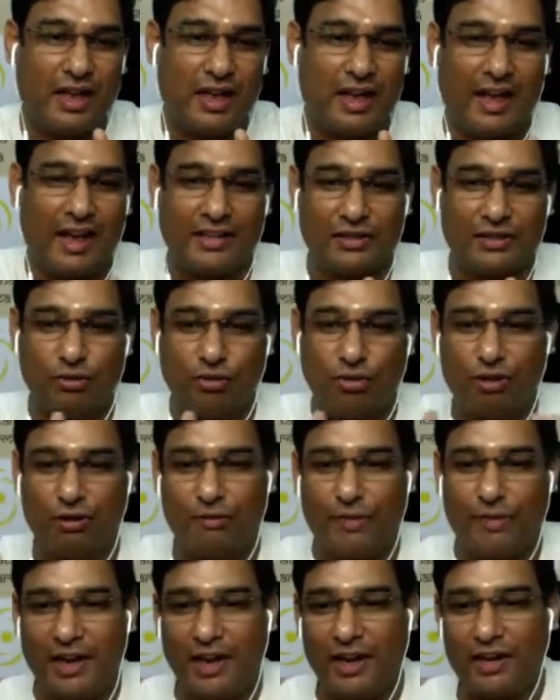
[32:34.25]
As an old
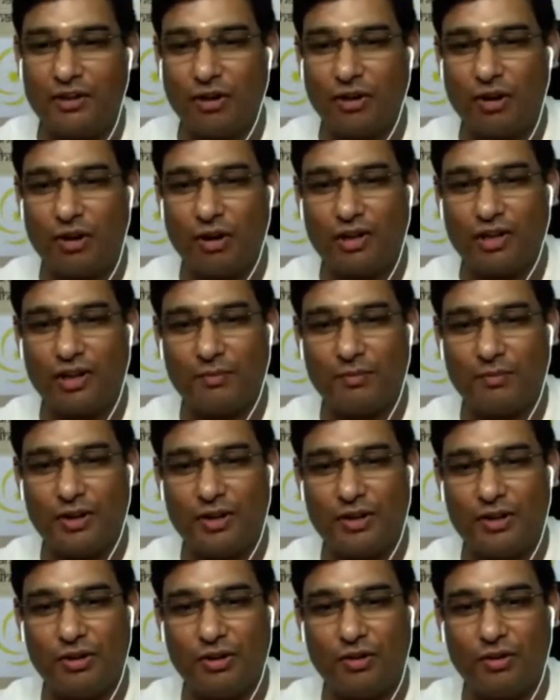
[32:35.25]
man, you're caught up in
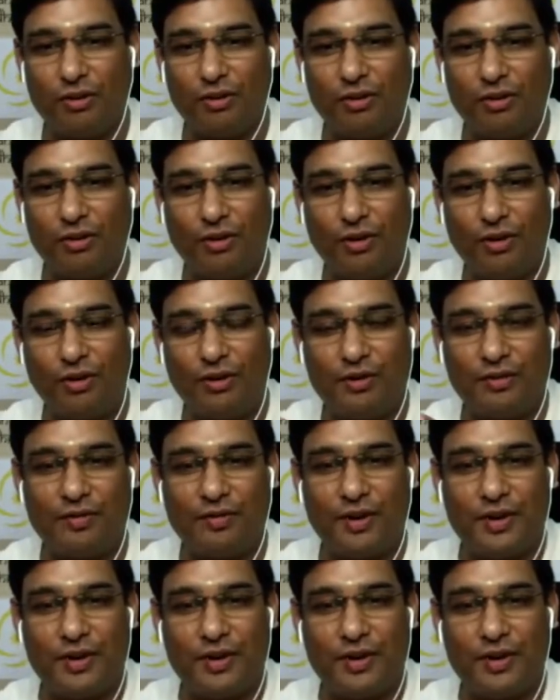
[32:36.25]
your own